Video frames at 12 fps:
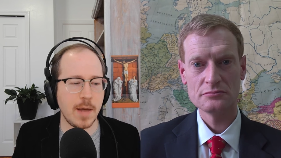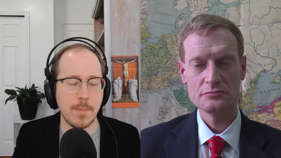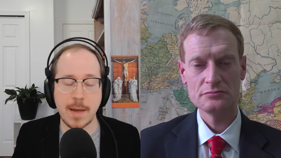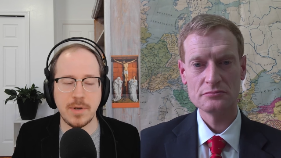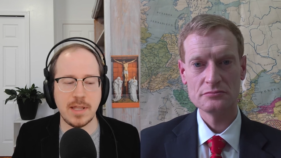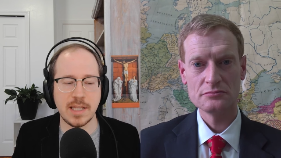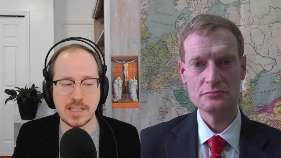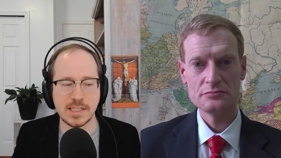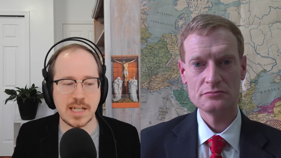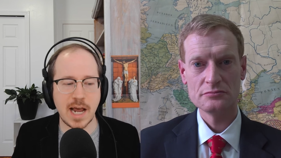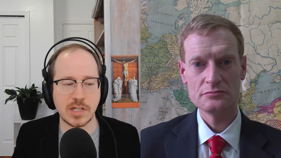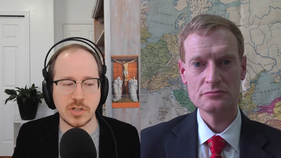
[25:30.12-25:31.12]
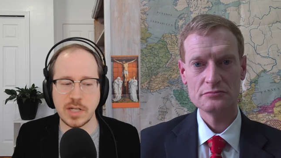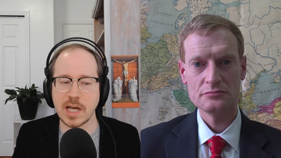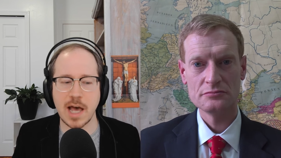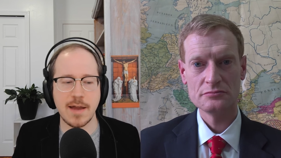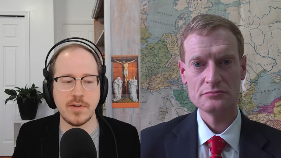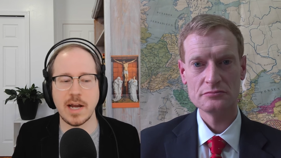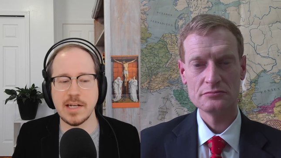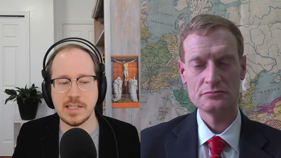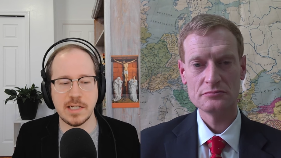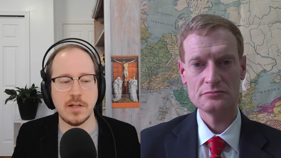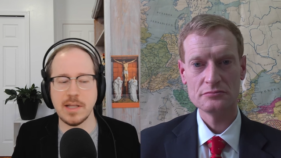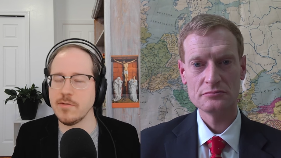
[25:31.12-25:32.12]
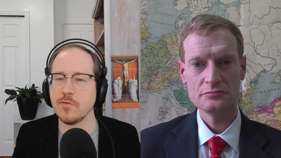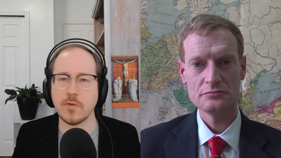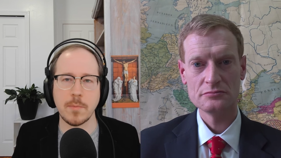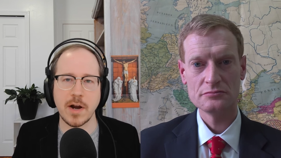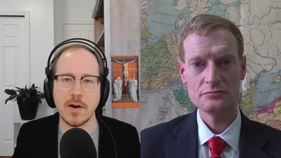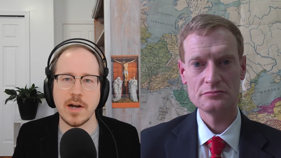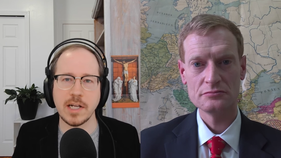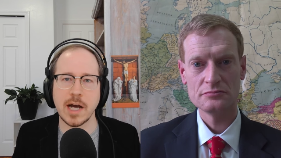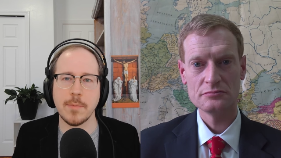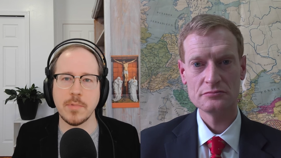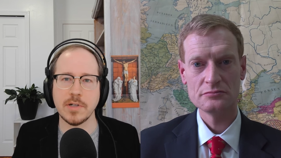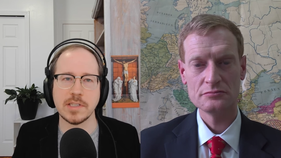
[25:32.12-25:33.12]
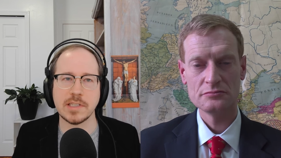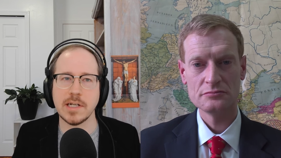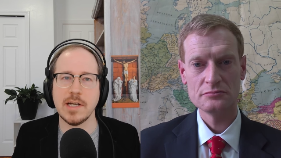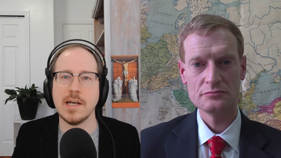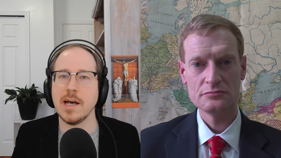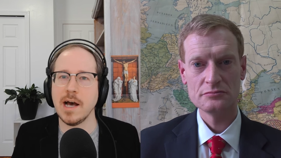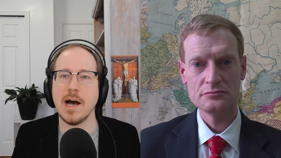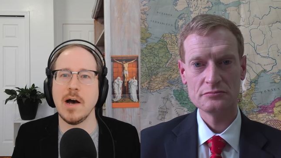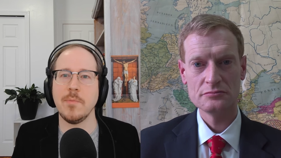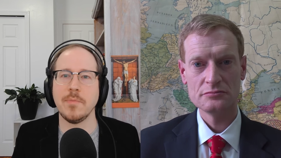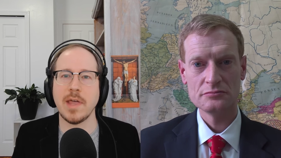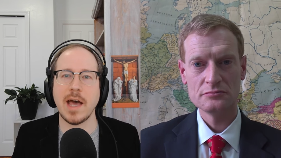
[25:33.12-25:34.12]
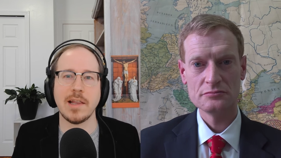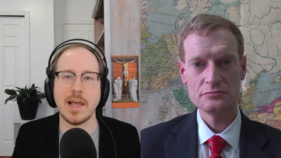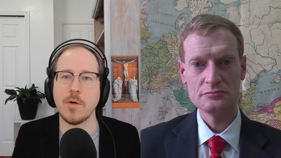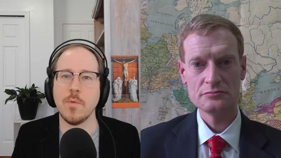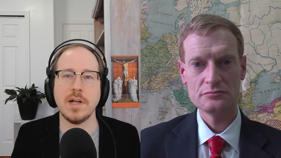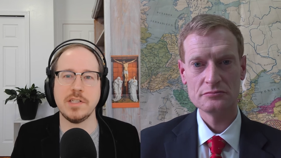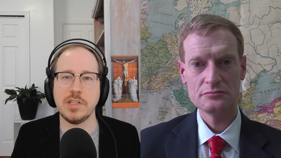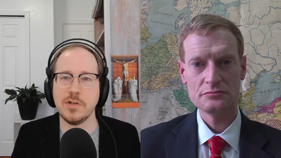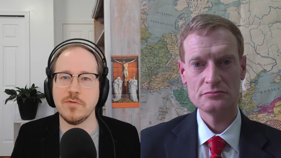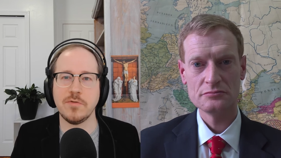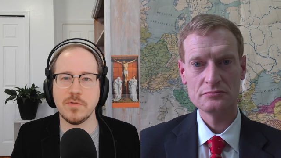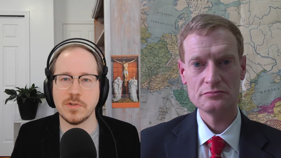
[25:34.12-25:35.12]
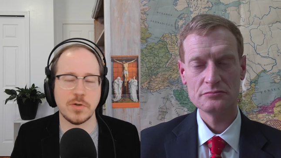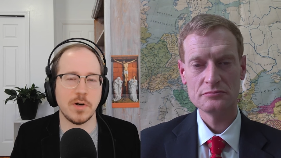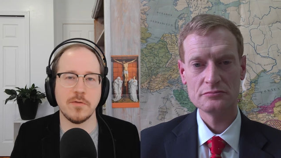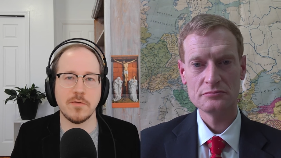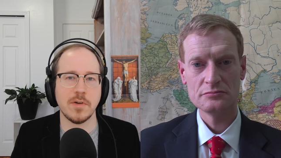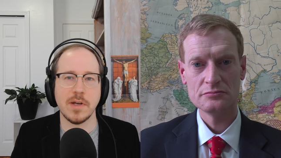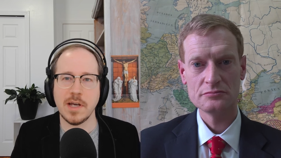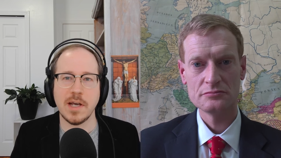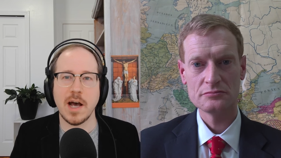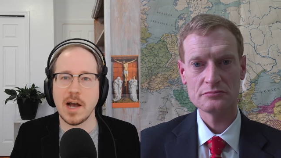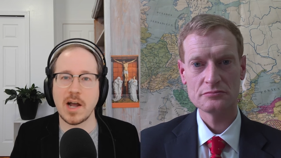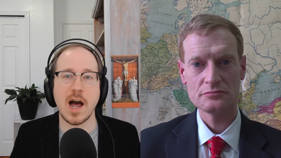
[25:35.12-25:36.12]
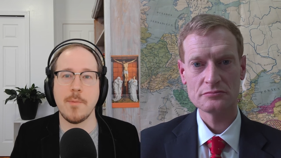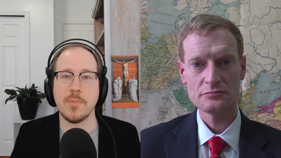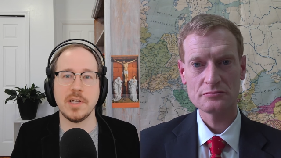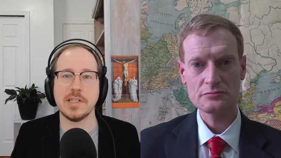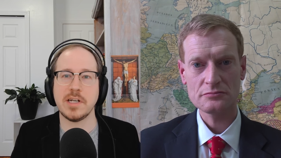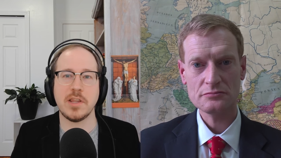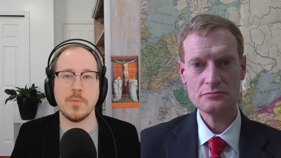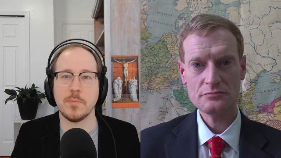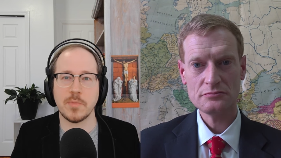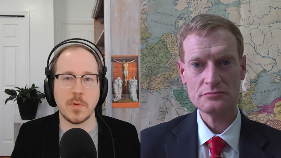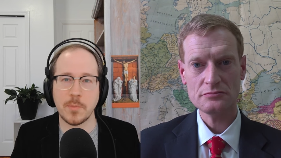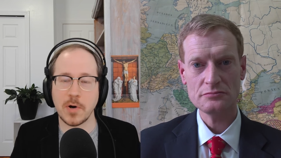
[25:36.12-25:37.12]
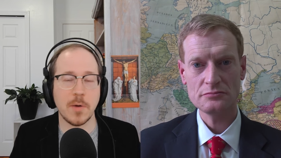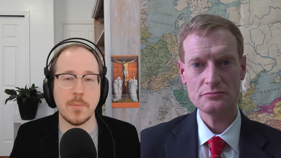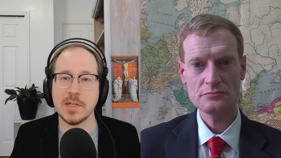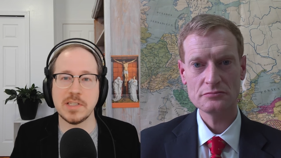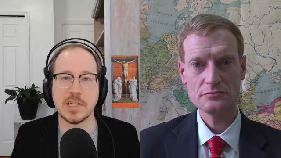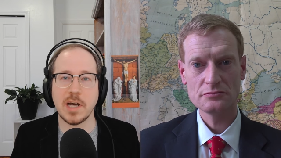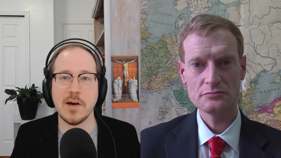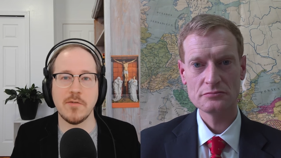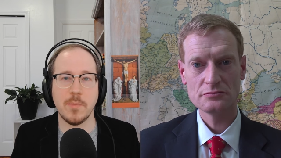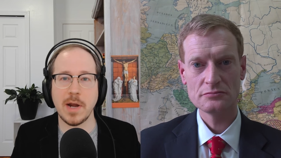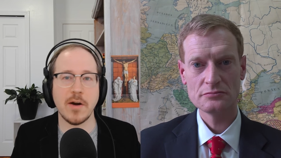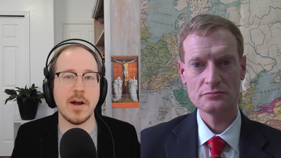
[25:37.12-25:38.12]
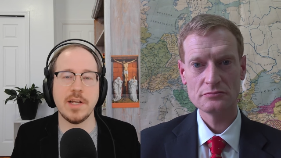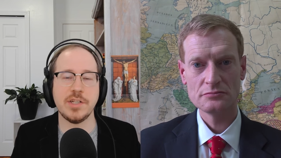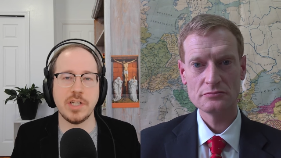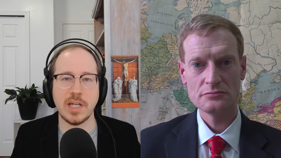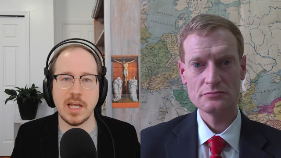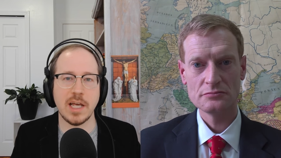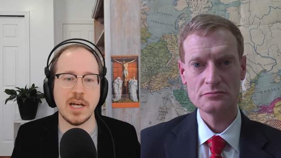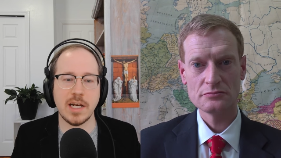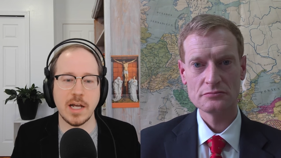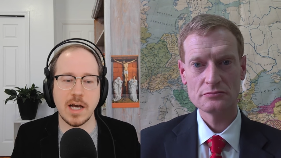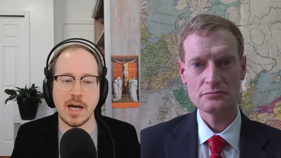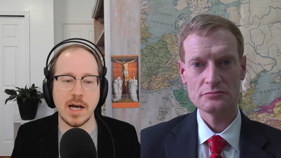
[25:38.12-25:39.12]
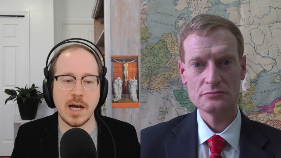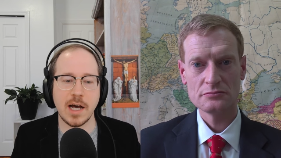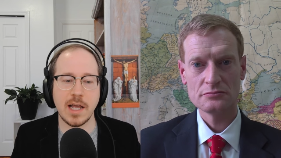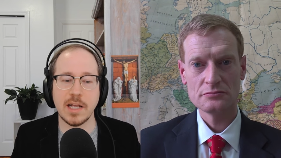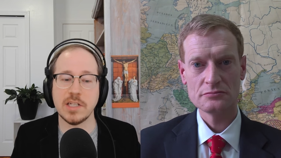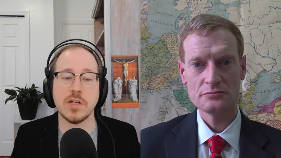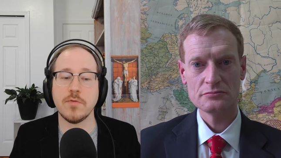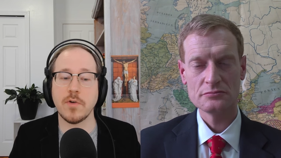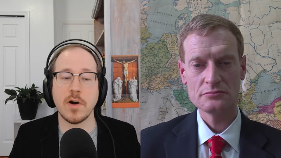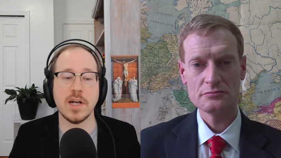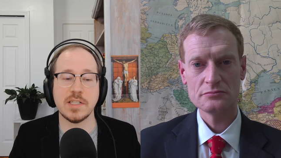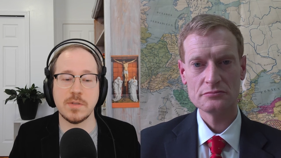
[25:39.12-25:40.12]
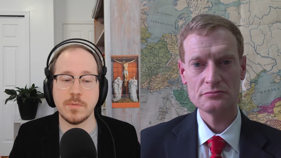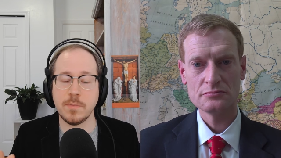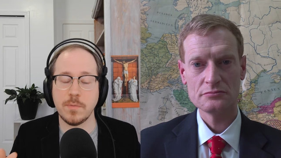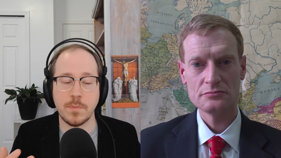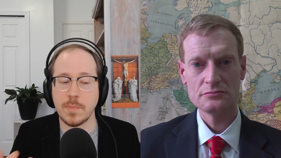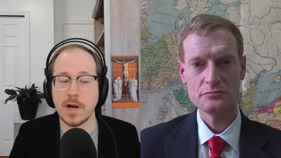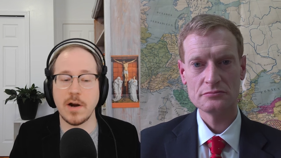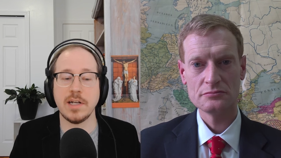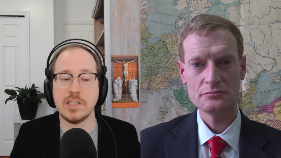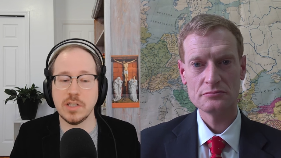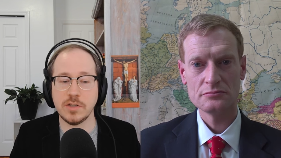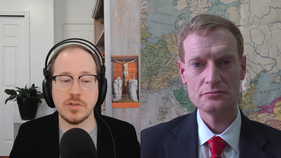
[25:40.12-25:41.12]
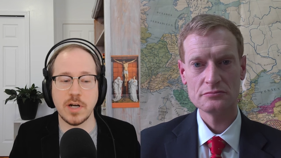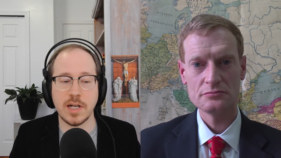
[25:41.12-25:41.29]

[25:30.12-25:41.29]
Speaker 1: maybe this is actually kind of an ideal even for married couples, um, that like once you've sort of accomplished the, the purpose of marriage in uh, insofar as bearing children